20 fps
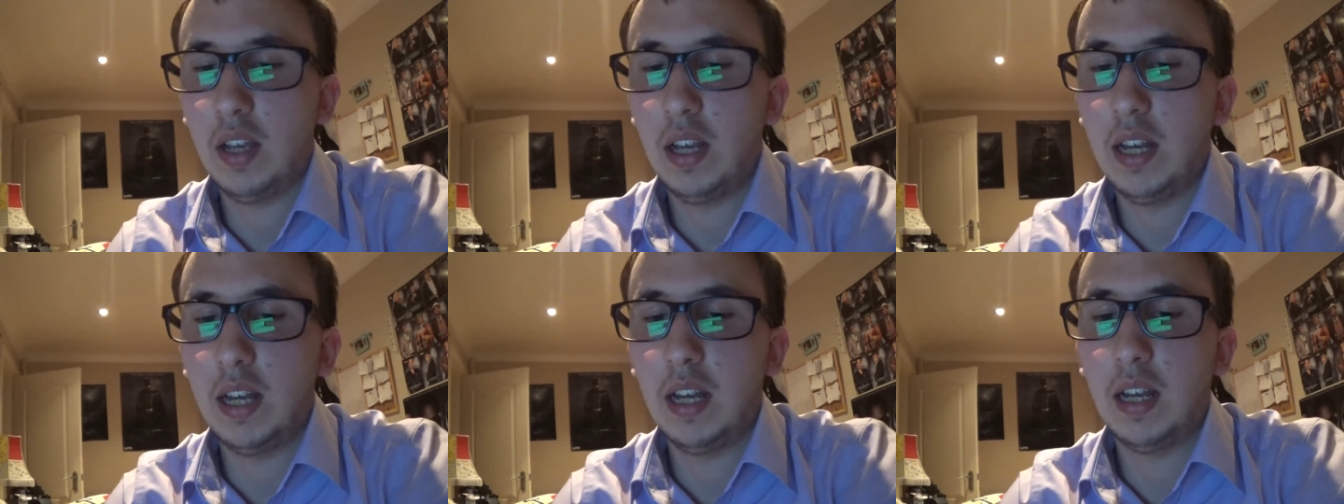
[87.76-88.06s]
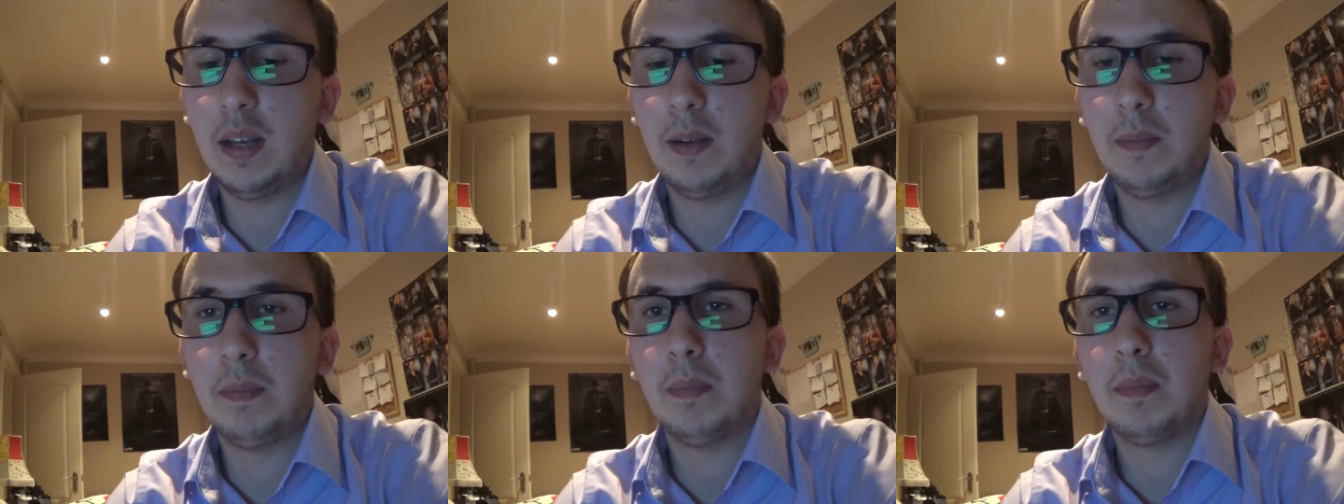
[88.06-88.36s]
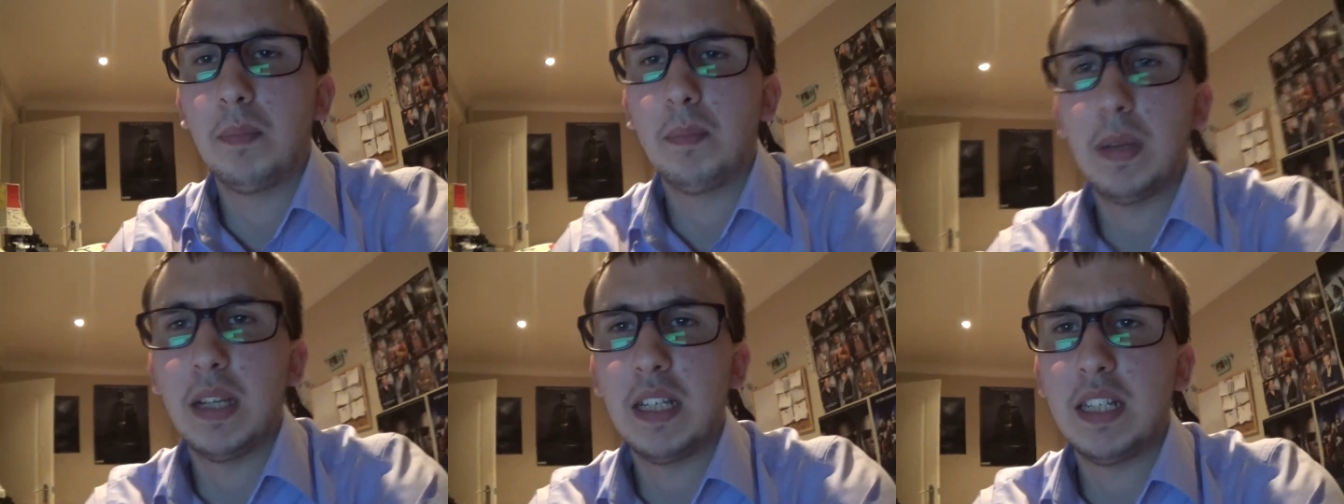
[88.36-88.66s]
um,
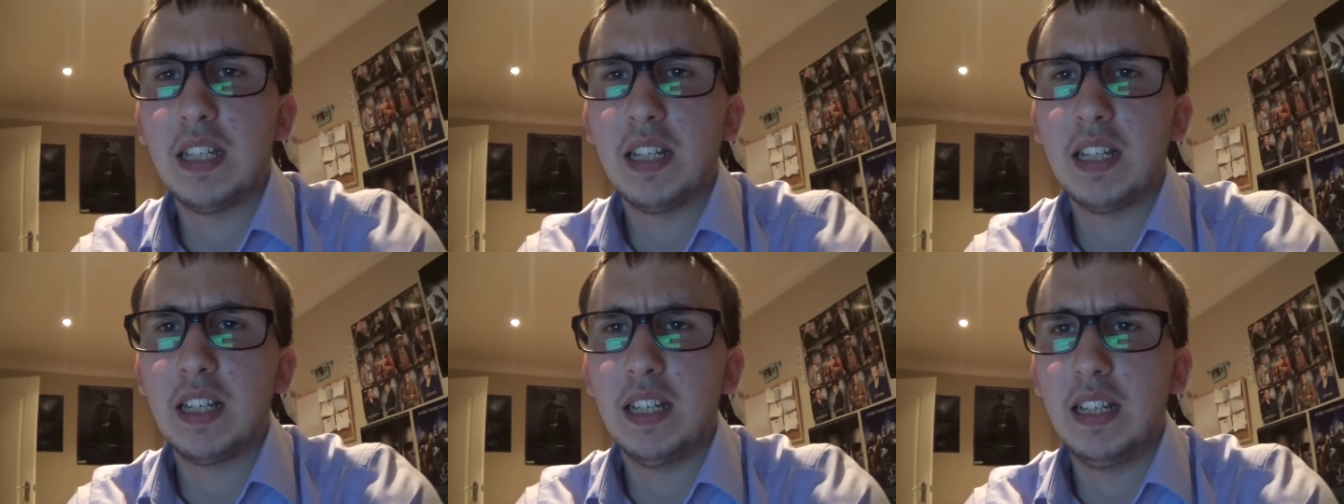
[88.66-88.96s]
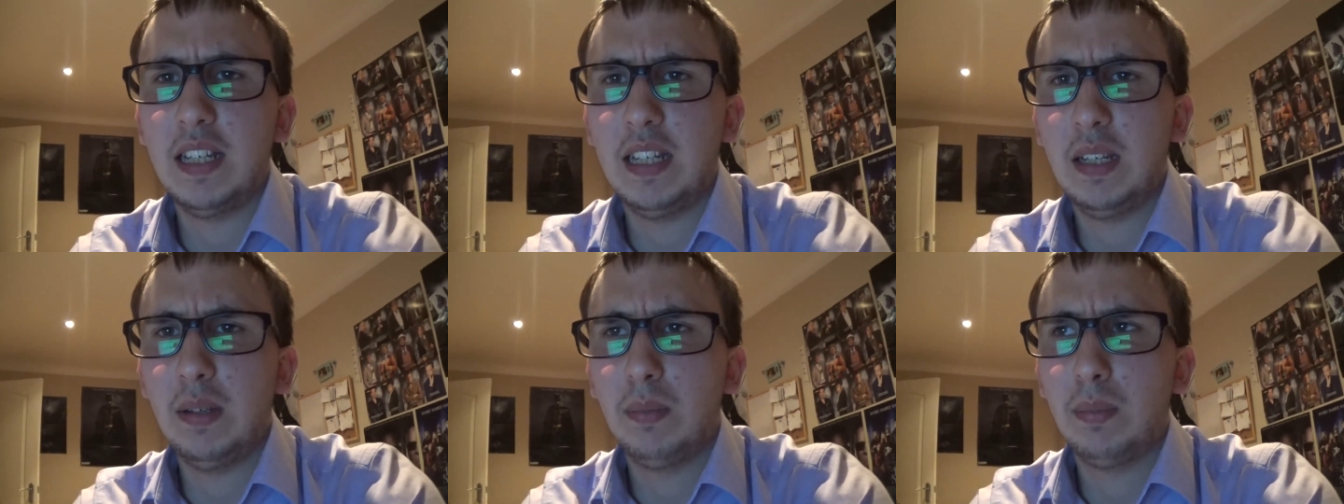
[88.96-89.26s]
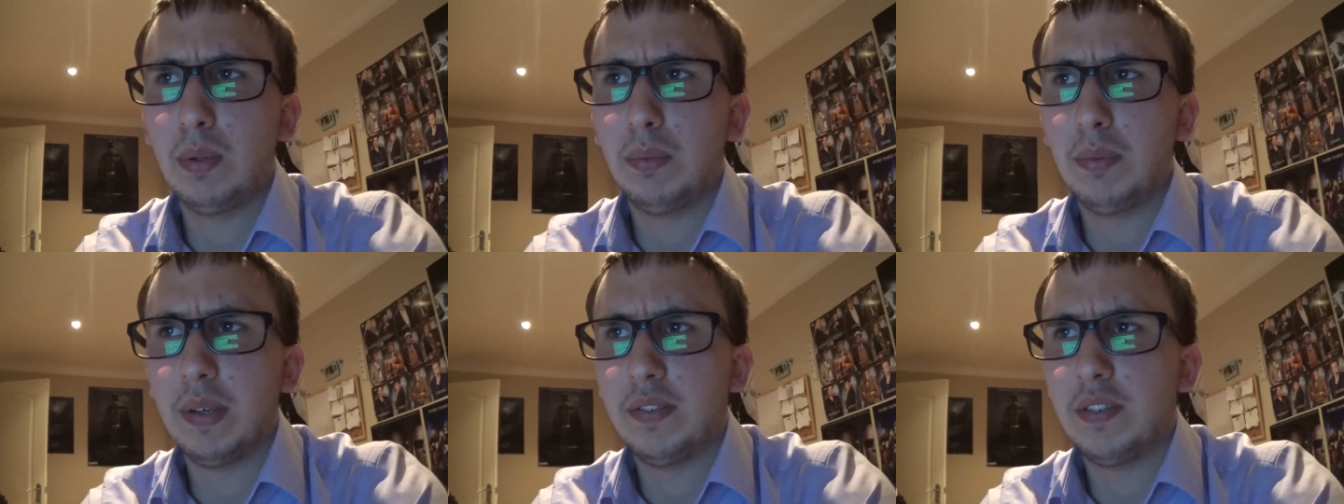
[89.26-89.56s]
basically
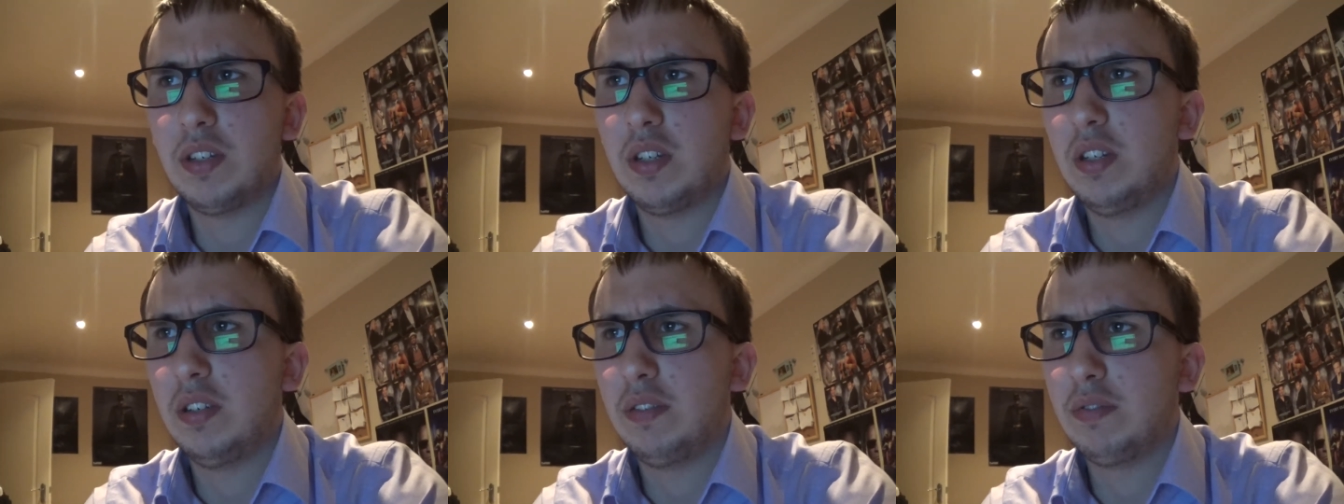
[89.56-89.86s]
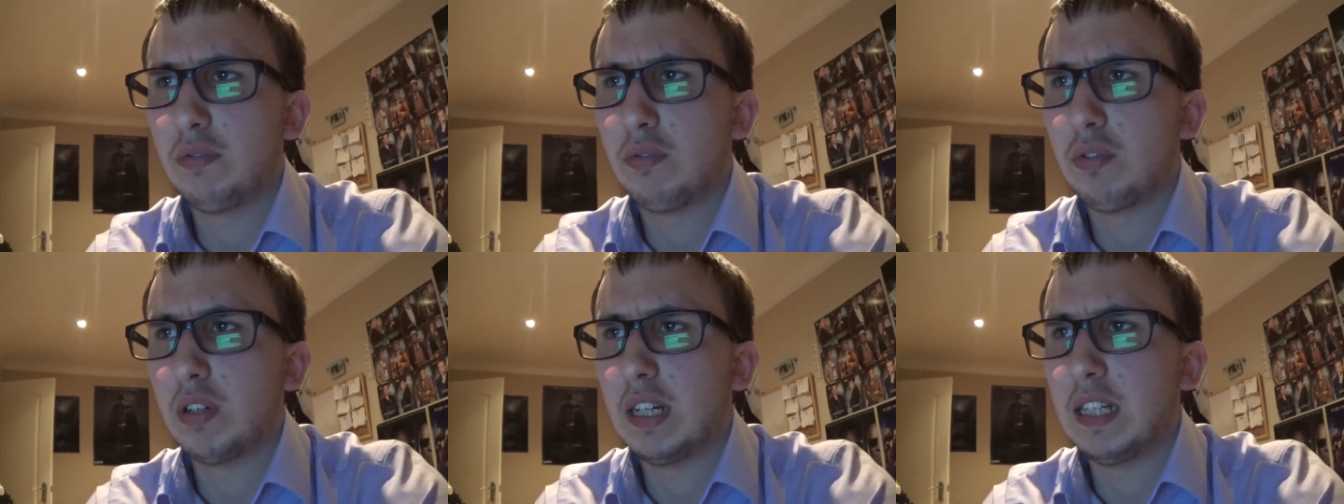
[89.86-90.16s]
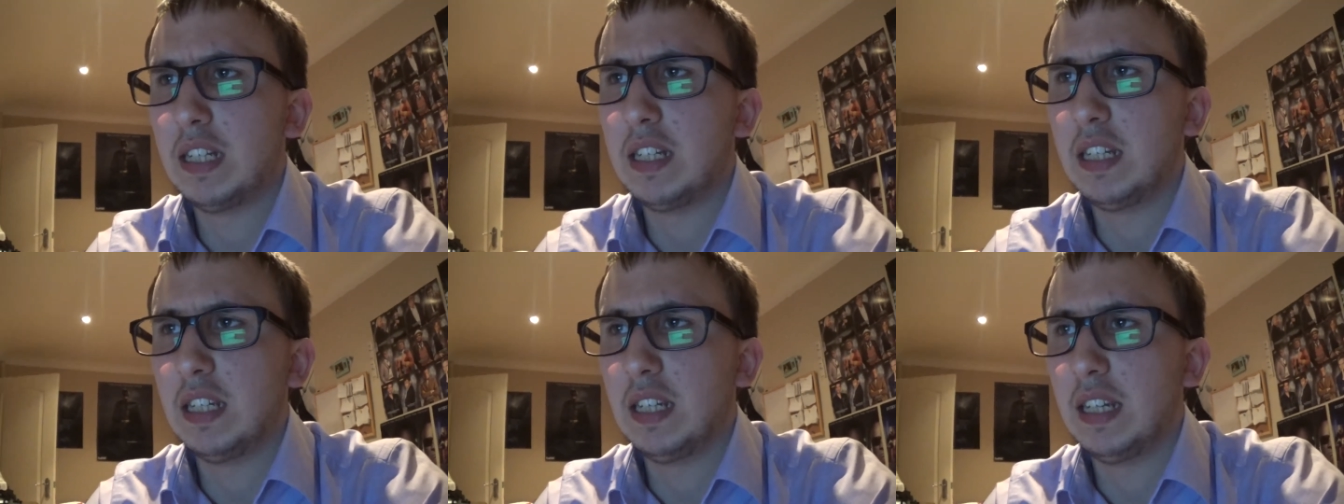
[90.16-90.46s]
what we have to do for
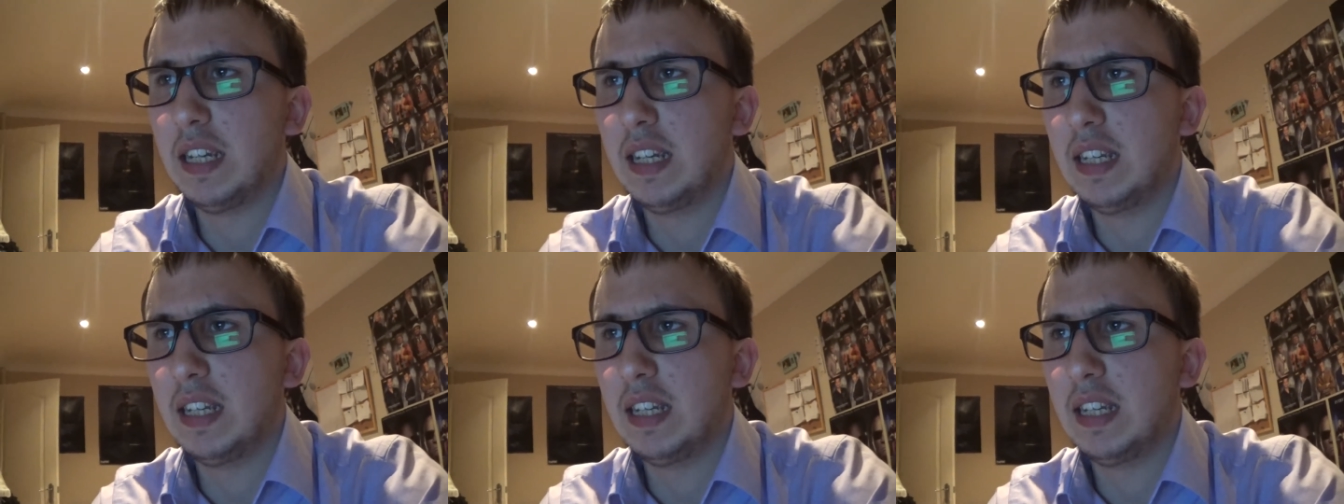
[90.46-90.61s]
writing